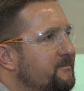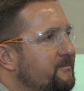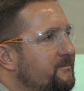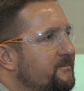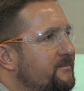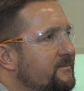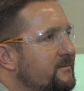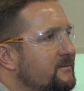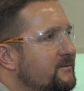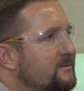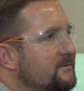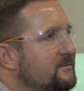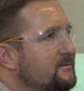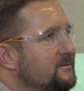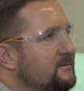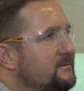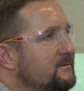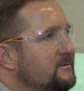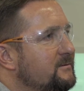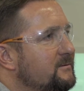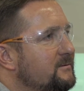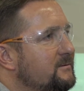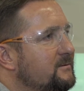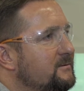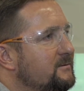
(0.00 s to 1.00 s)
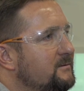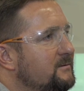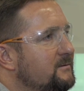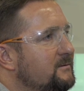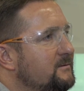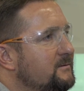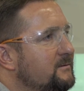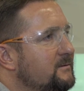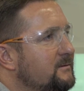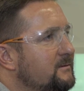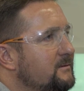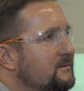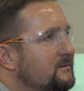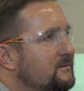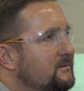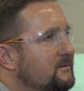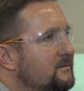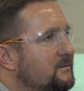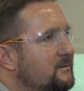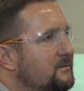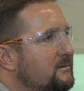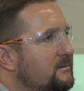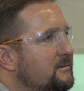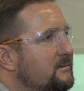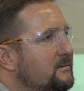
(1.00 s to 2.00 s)
Do you do any work
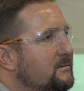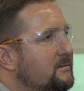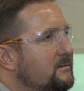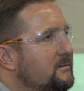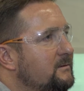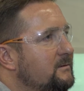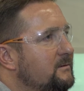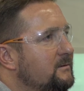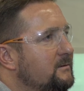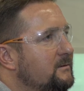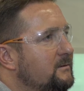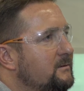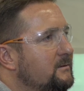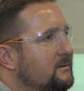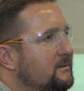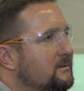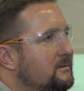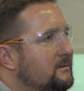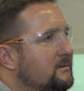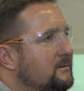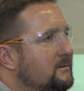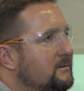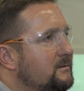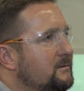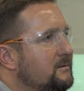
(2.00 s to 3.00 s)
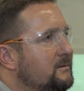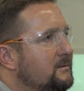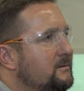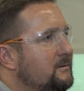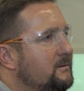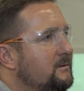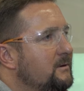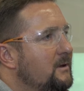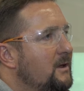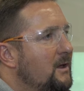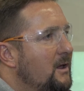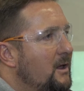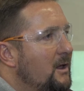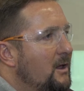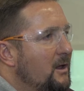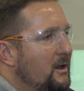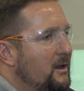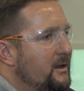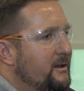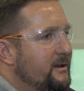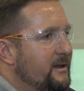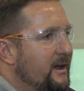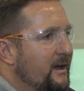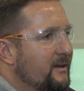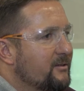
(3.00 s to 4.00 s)
outside of the oil and gas industry?
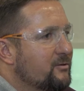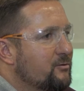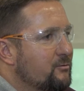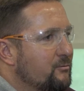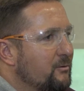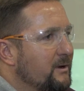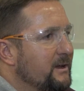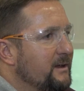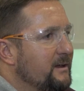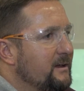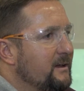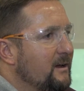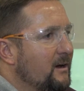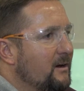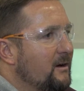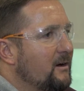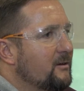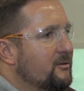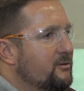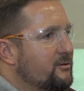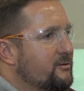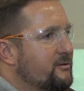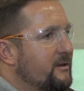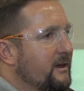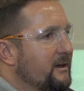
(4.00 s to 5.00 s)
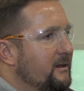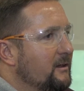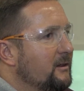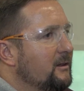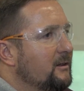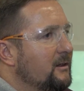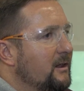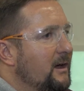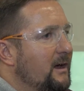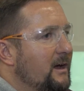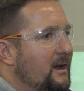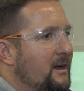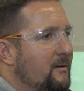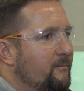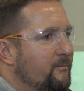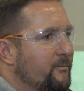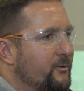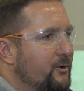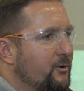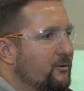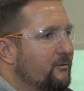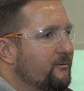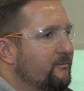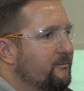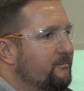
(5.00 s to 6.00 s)
Yes, we still
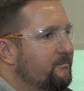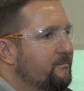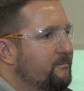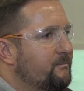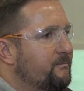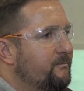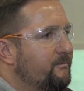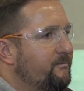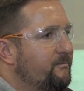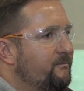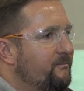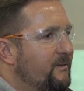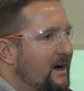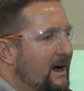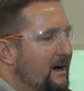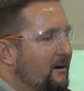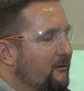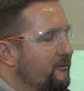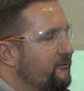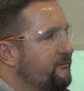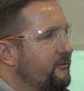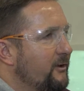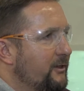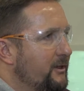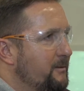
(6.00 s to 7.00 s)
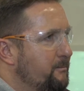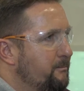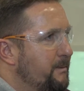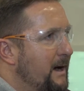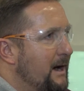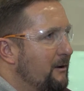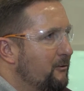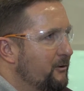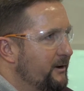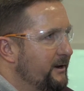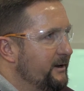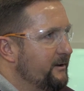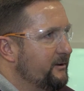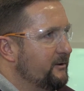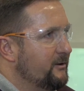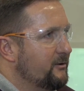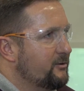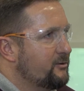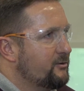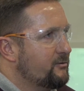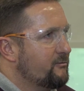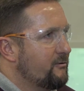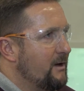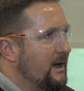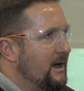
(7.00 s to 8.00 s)
do valves for the power
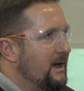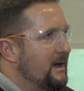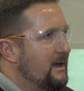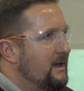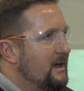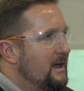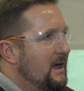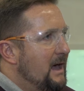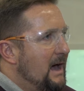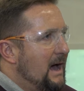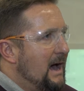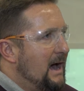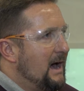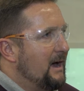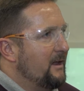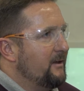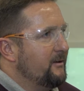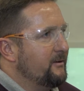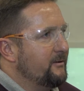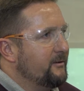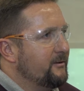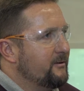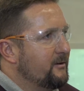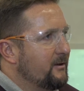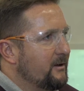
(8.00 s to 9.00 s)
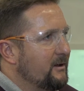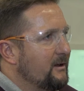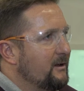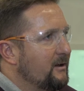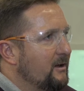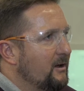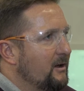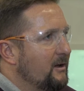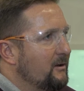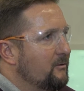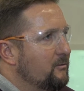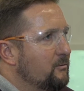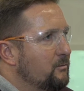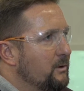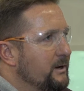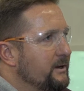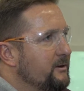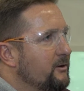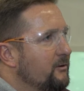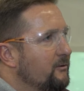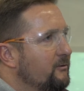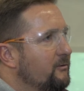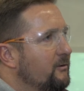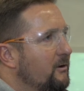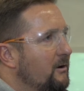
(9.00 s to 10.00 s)
industry, and we
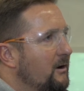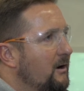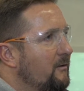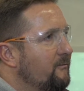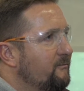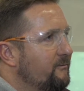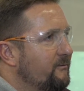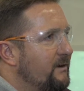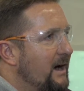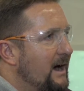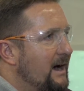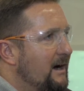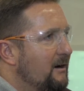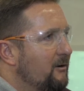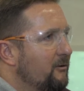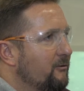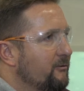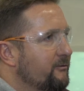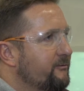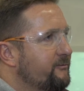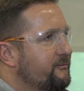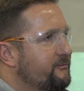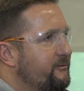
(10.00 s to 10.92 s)
do valves